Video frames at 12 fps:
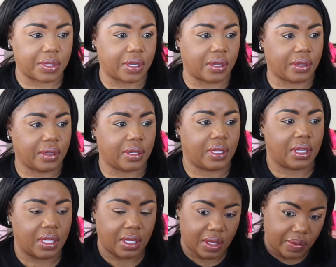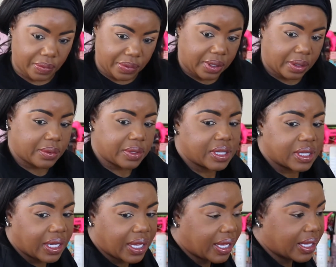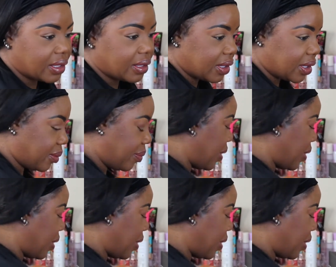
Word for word: there. I want to see how it look in the